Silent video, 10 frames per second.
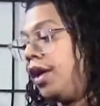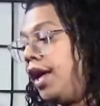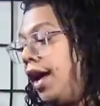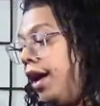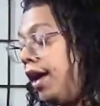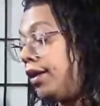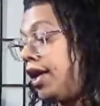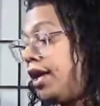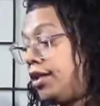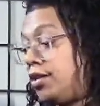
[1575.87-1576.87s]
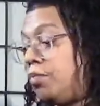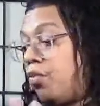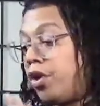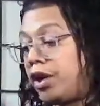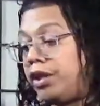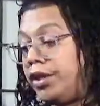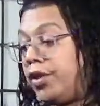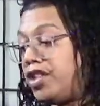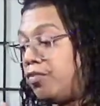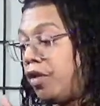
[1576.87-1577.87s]
And it's more cleaner,
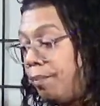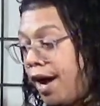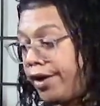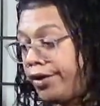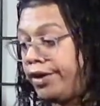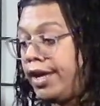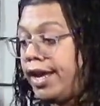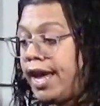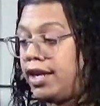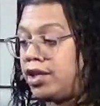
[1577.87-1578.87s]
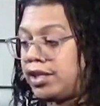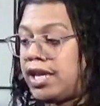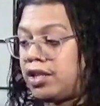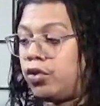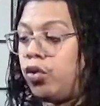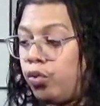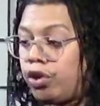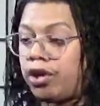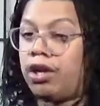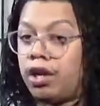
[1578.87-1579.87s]
it's more modern, and it just has a
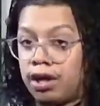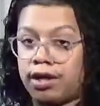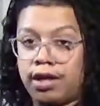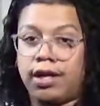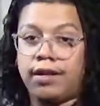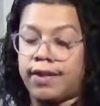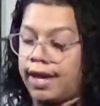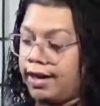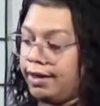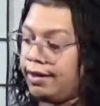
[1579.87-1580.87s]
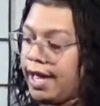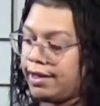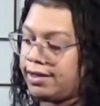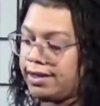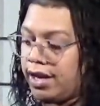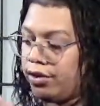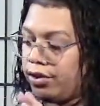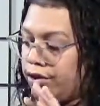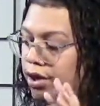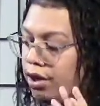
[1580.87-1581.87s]
cooler look than that
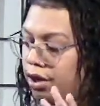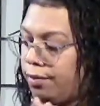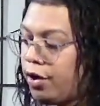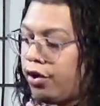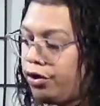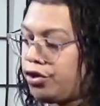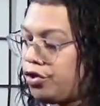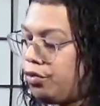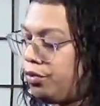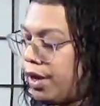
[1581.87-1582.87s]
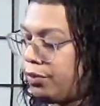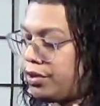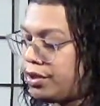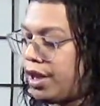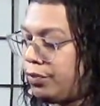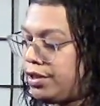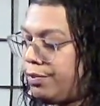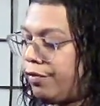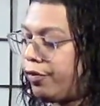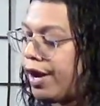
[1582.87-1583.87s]
standard other shoe that we've seen
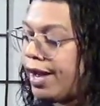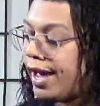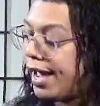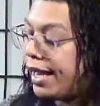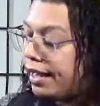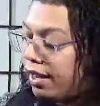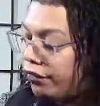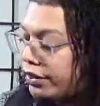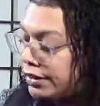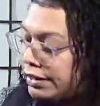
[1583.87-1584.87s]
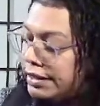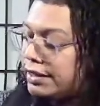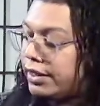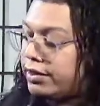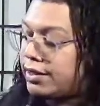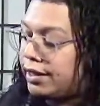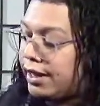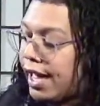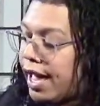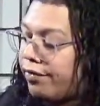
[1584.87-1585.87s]
before. And I love the details that they
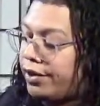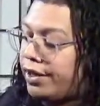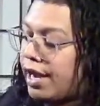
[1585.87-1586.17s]
have in here.